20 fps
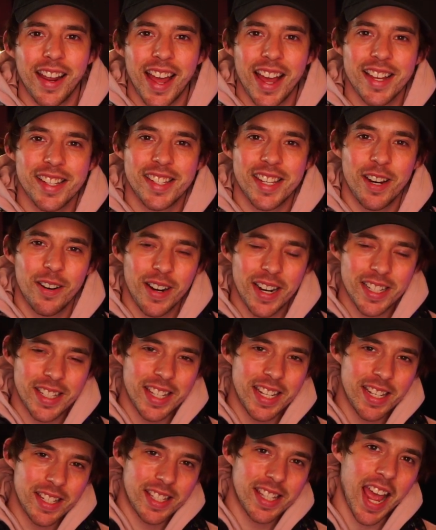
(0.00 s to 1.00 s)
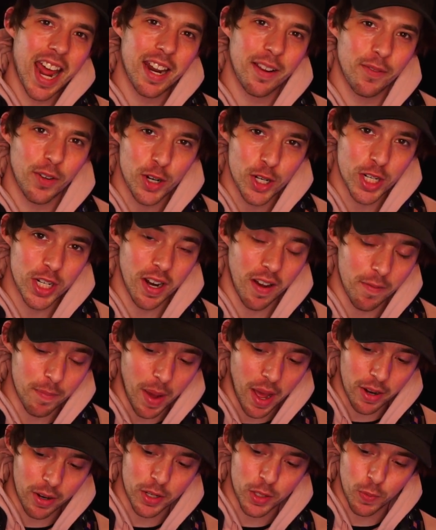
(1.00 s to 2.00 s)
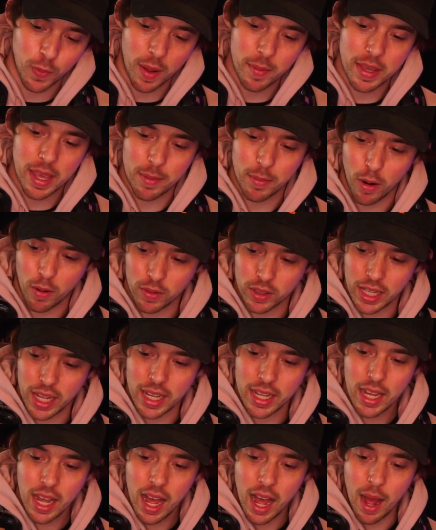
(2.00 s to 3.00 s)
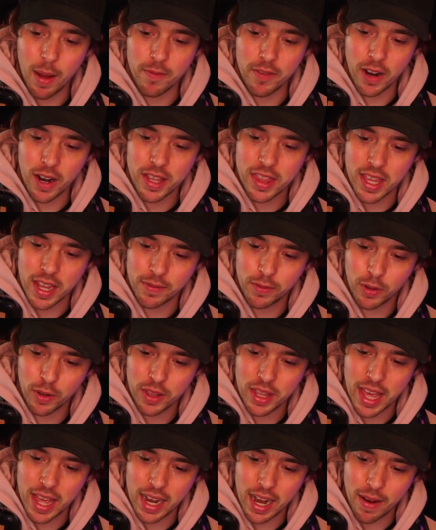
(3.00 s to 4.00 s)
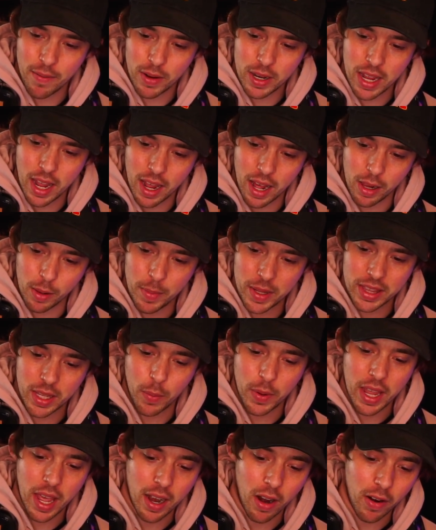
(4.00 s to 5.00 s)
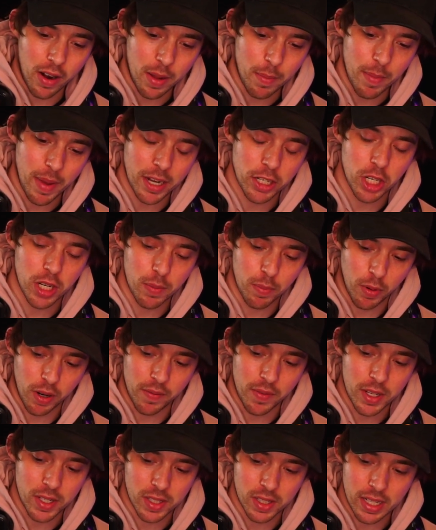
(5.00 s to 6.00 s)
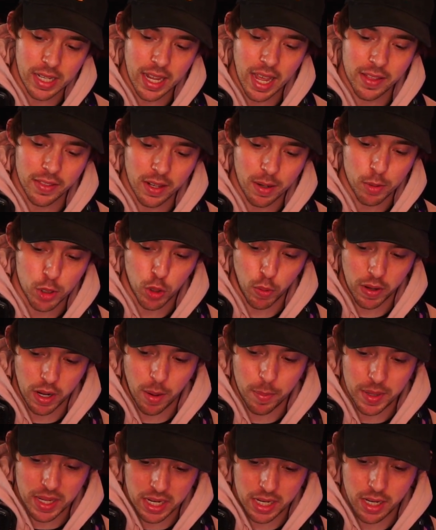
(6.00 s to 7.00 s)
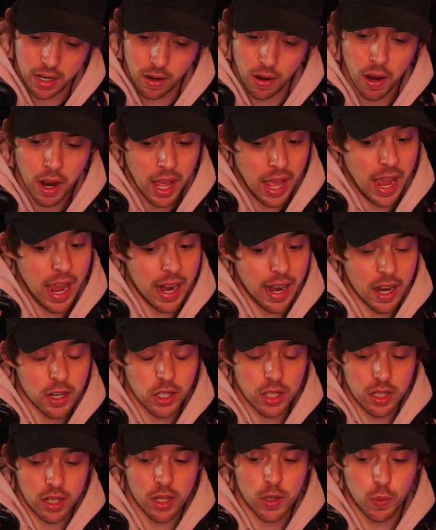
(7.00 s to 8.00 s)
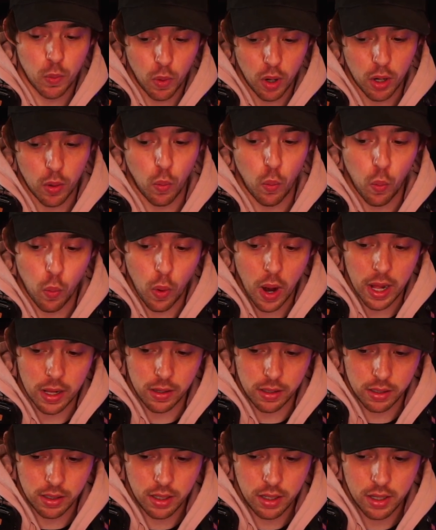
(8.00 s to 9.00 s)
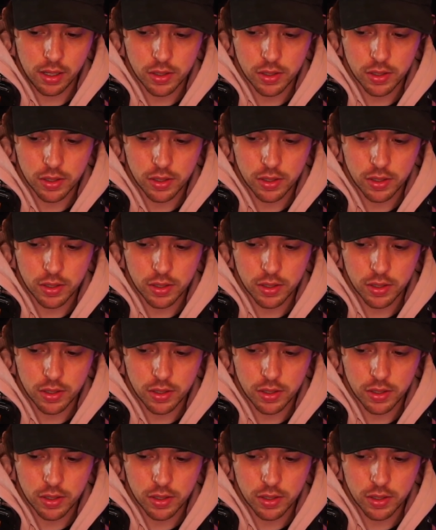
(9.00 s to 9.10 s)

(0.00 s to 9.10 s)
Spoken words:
Alright guys, here is the static version of Madara's webcam overlay. I'm very thankful that every element that we had already mentioned previously ended up showing up in here and actually does work well.